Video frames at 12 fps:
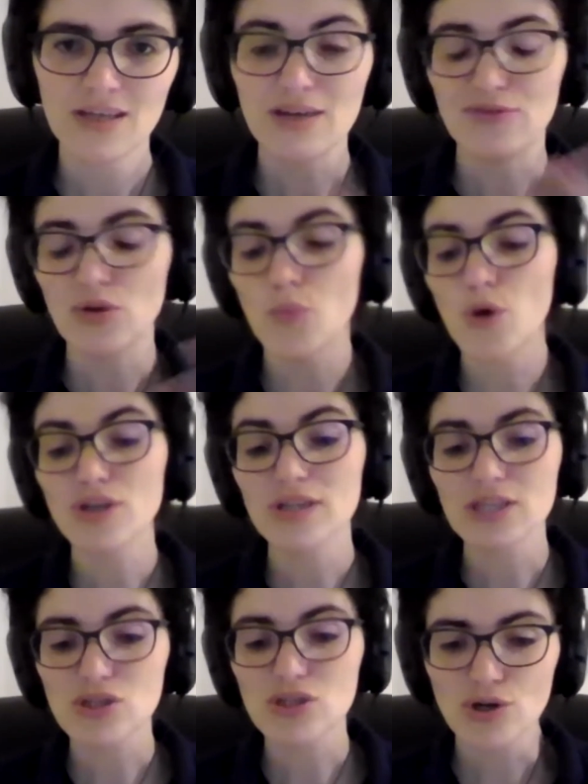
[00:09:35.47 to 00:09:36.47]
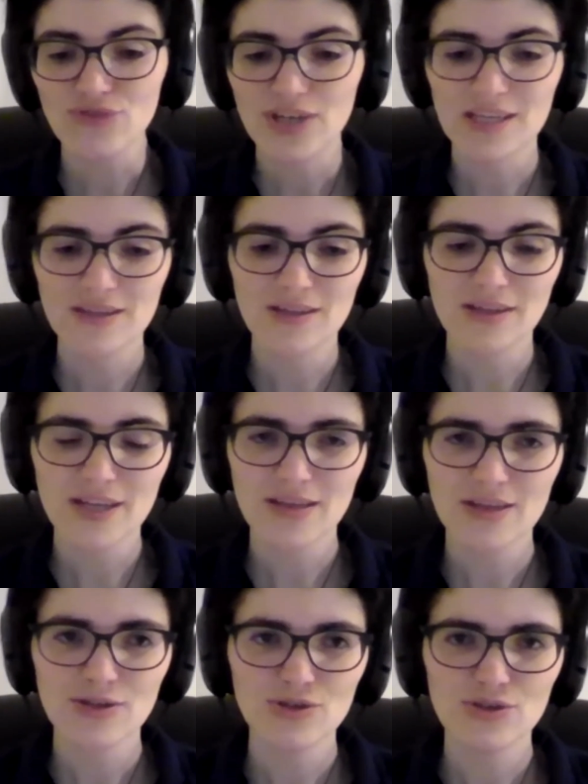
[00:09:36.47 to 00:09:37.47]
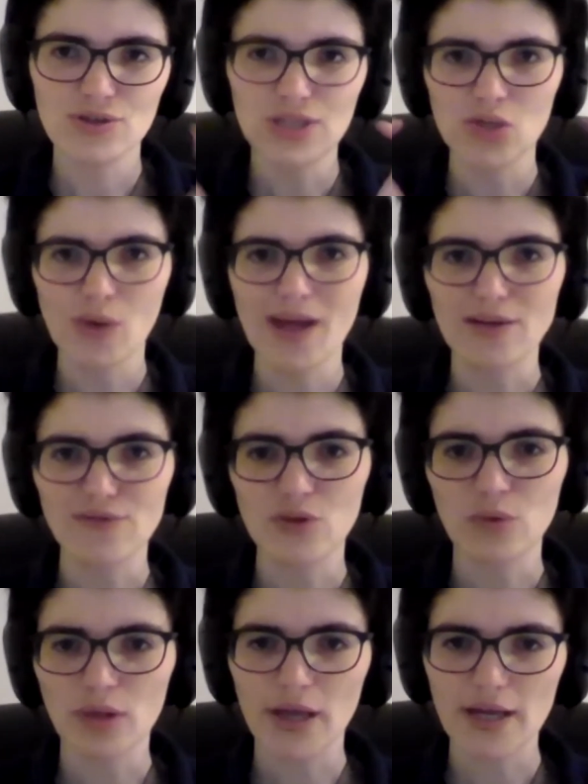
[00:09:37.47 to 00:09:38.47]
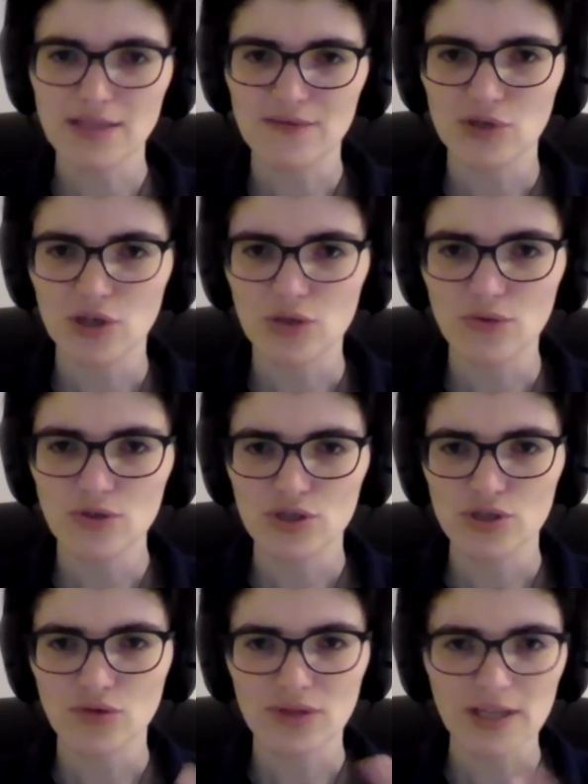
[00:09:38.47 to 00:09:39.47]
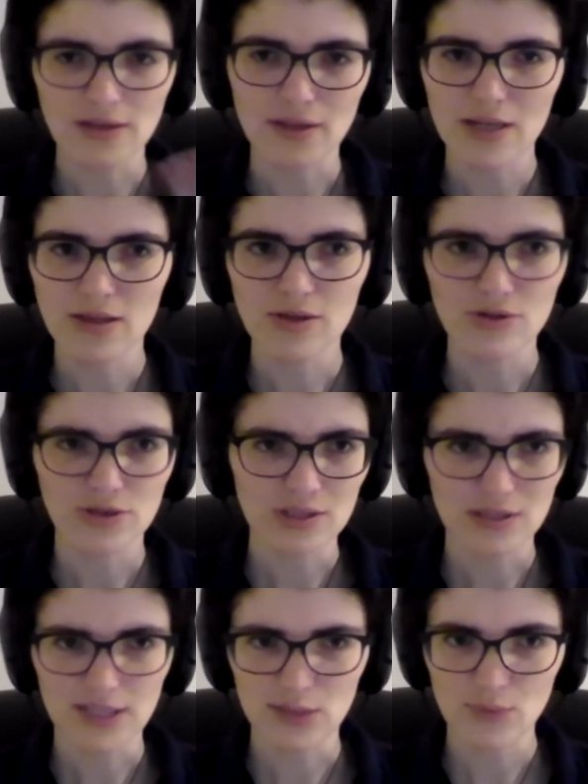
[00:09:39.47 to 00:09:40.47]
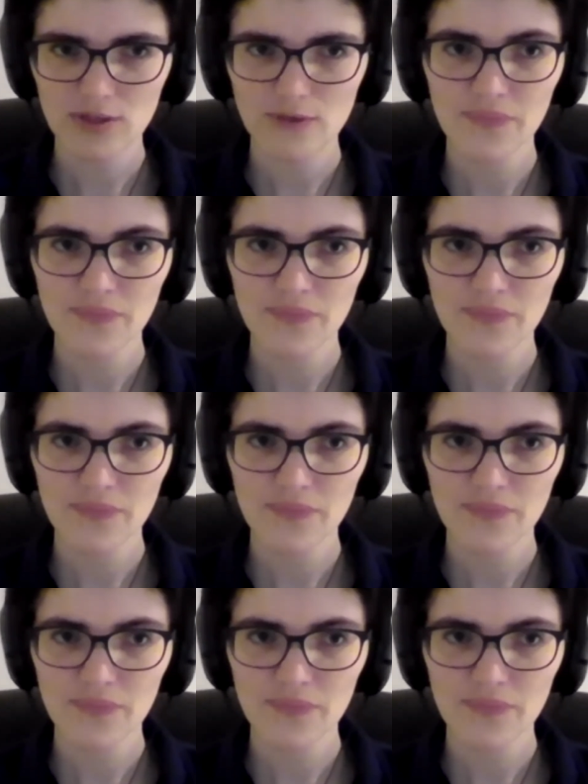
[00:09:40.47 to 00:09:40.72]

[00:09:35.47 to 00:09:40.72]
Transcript: If your model is not already in the likelihood, you need to add a few lines of code just so that the likelihood can deal with it.